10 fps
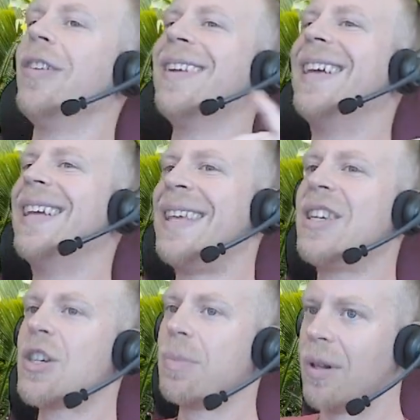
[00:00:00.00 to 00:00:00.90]
on
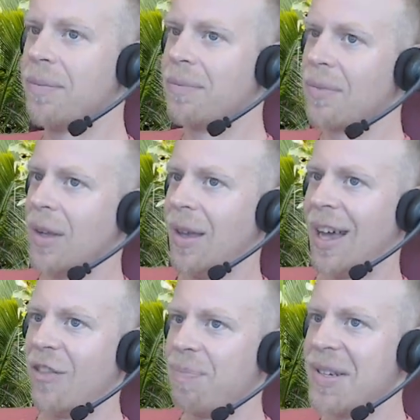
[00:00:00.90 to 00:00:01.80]
Teachable.
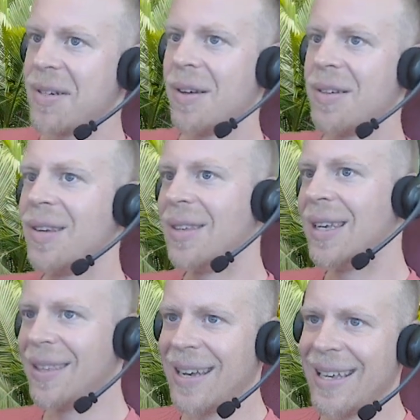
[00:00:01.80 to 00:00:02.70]
I've been searching the
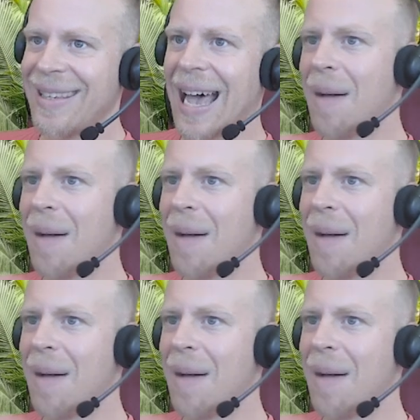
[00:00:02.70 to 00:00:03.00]
internet